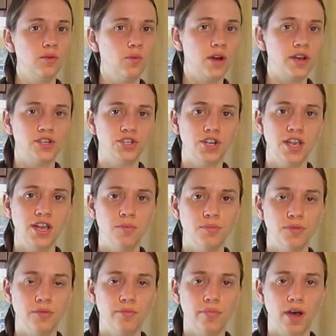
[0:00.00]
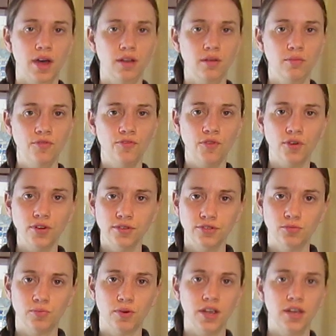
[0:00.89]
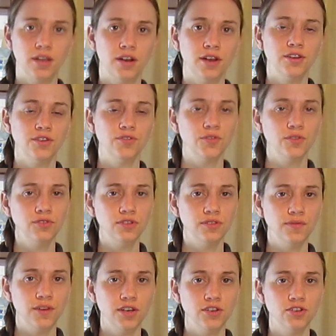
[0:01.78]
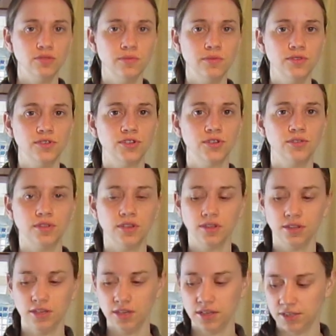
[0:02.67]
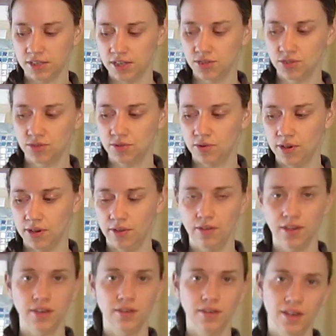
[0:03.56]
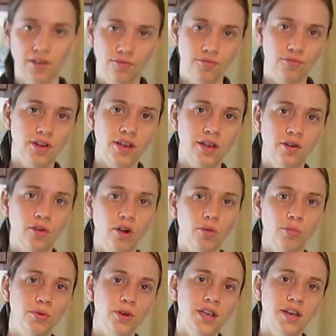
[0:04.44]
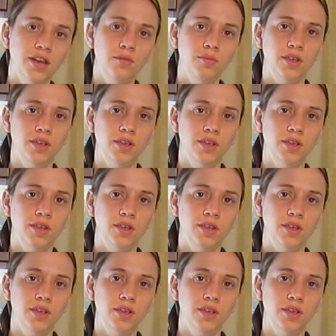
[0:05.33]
want to shake up the bottle before you spray it on your fruits and vegetables so that the essential oil can get reincorporated,